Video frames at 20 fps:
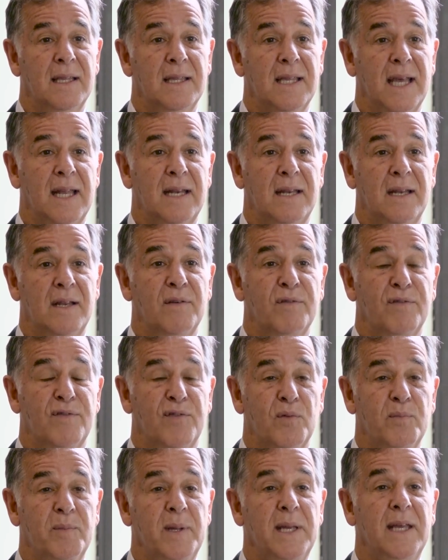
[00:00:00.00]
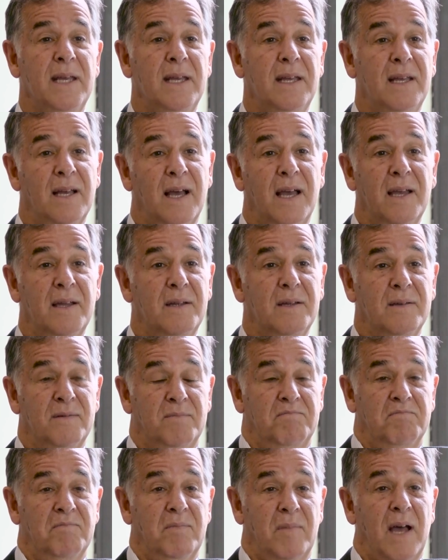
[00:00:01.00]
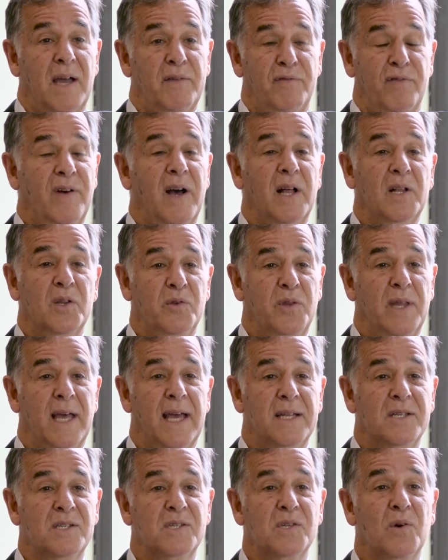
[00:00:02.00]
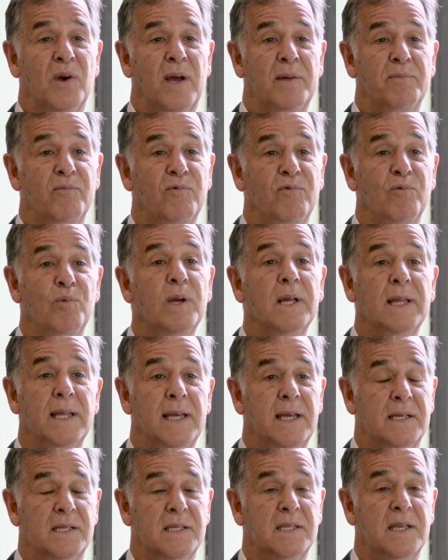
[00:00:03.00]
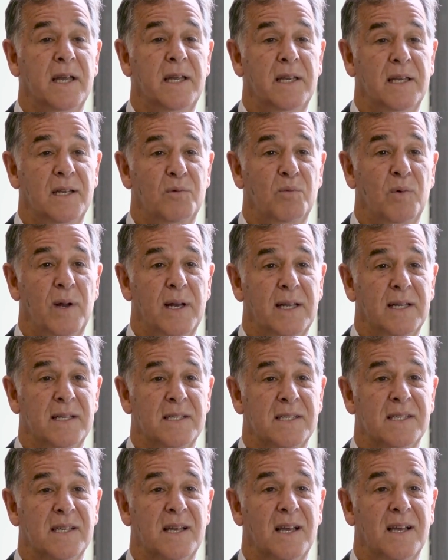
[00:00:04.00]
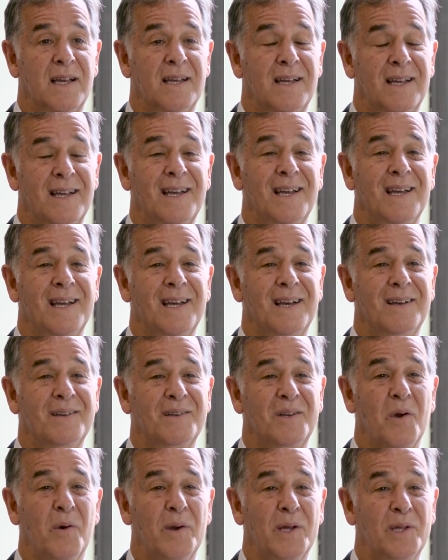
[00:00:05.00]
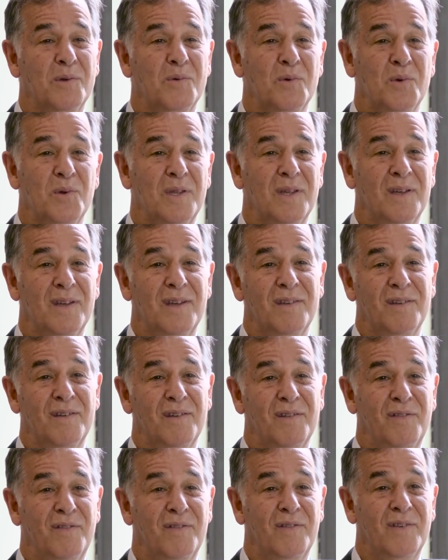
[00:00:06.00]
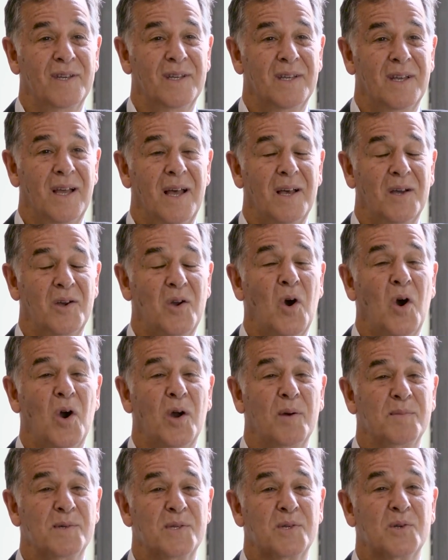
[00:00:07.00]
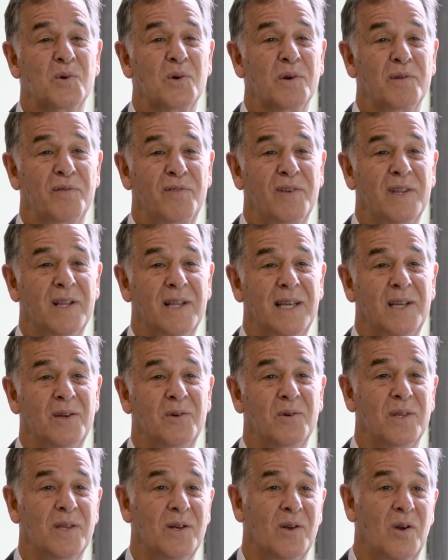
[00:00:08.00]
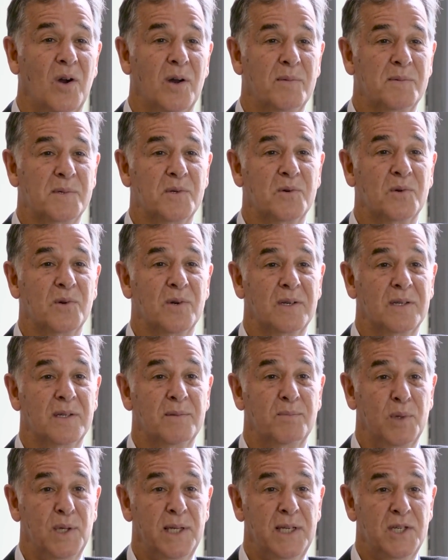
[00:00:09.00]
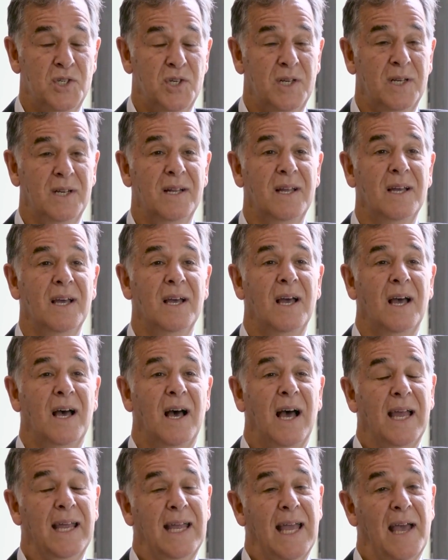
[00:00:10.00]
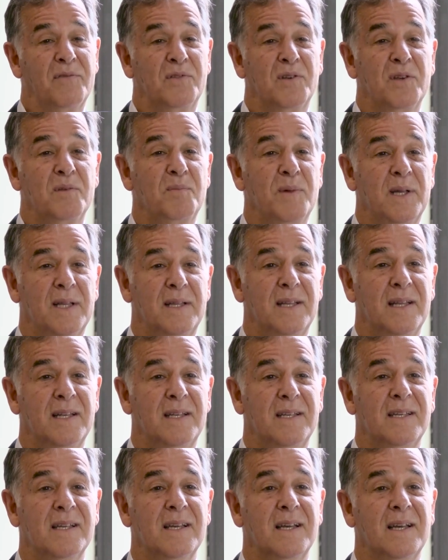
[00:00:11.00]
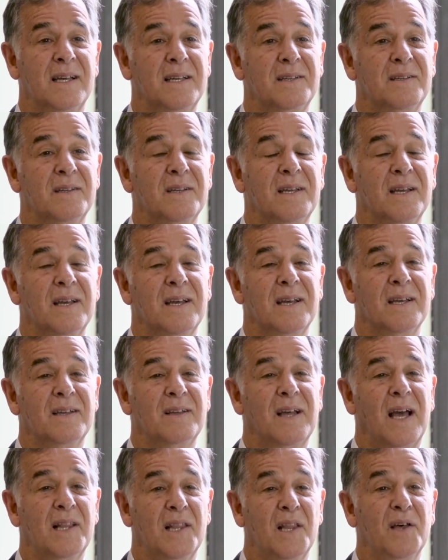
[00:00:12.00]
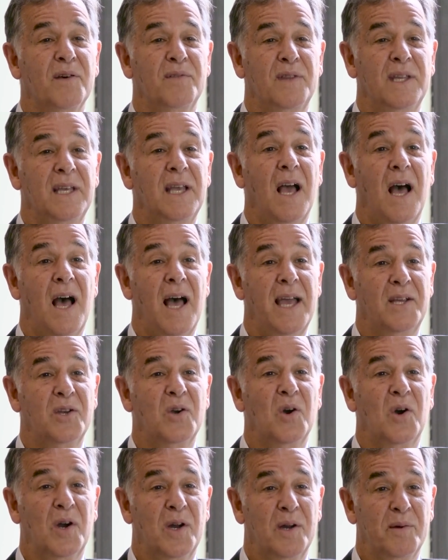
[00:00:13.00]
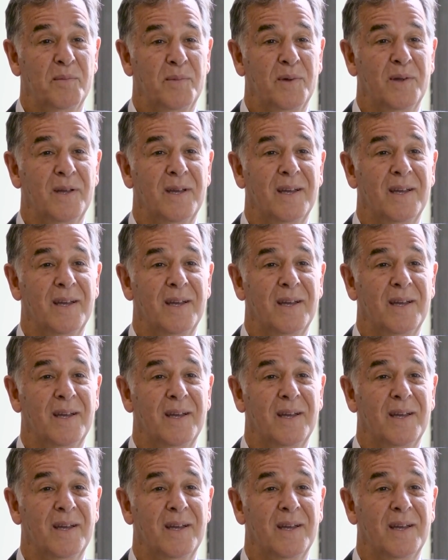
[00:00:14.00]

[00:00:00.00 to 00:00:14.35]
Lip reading: then for me, I follow that. So I'm really excited when it's going through the carb store filling or the carb store depletion. I have to admit that I love the high carb